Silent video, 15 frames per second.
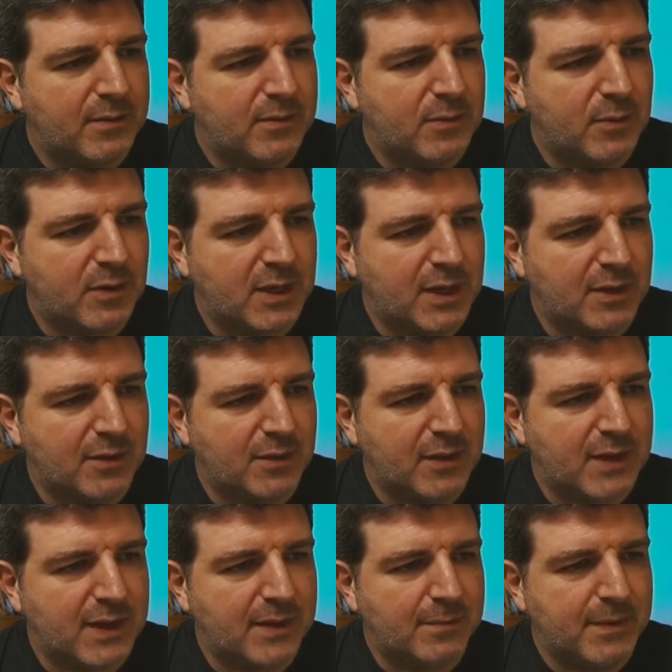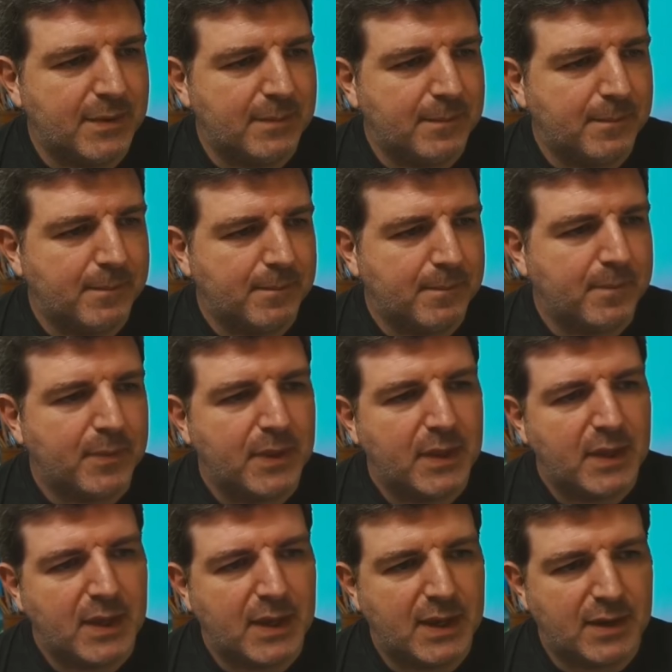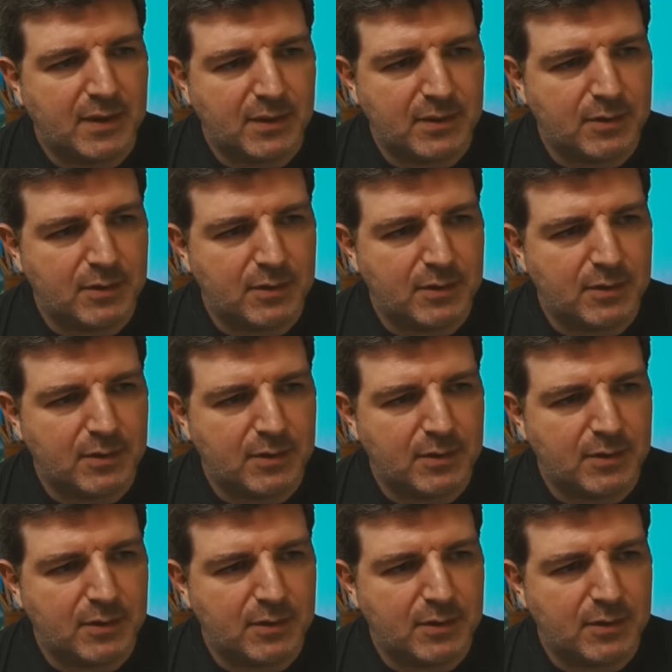You click on them and